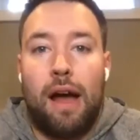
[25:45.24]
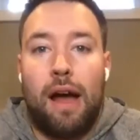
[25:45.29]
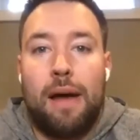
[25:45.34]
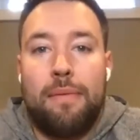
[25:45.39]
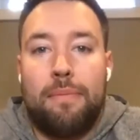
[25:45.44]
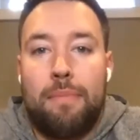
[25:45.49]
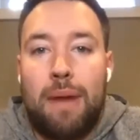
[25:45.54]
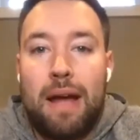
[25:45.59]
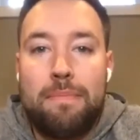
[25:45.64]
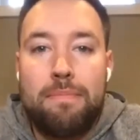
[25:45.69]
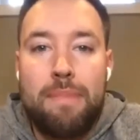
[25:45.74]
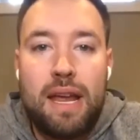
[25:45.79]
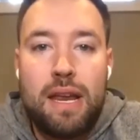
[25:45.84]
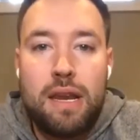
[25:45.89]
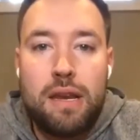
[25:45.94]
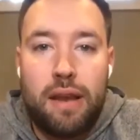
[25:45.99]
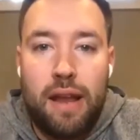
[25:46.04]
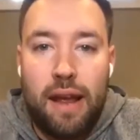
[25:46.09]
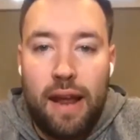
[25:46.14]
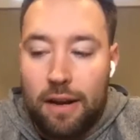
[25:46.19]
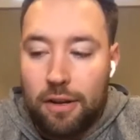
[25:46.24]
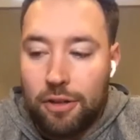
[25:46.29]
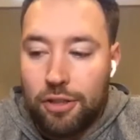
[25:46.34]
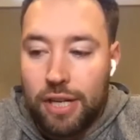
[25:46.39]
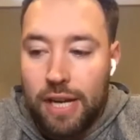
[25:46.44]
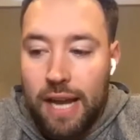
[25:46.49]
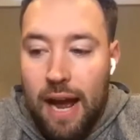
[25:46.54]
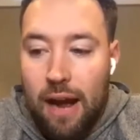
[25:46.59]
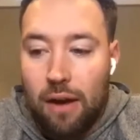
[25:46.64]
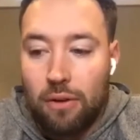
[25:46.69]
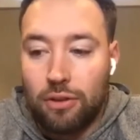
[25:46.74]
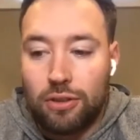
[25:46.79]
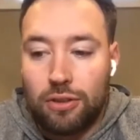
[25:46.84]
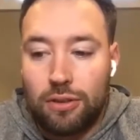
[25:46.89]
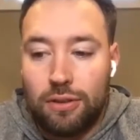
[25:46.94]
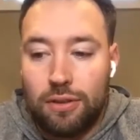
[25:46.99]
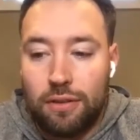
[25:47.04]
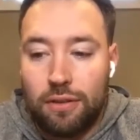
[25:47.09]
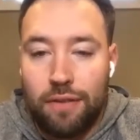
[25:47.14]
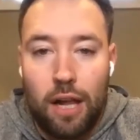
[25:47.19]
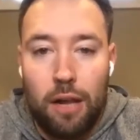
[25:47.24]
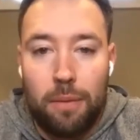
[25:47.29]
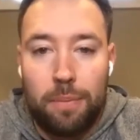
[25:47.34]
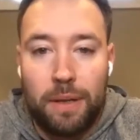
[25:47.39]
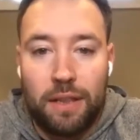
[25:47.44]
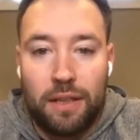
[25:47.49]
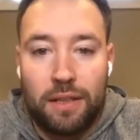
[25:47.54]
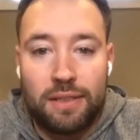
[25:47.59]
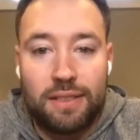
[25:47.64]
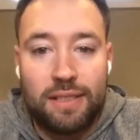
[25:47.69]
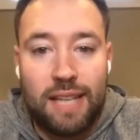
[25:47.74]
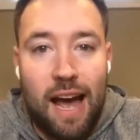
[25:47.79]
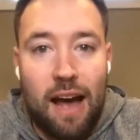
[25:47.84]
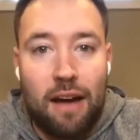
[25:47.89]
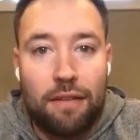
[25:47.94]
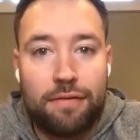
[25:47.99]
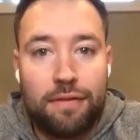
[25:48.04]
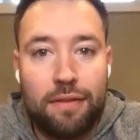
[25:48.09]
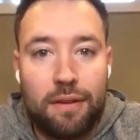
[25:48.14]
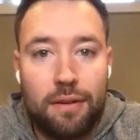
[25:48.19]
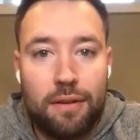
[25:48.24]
my main energy now is developing the staff.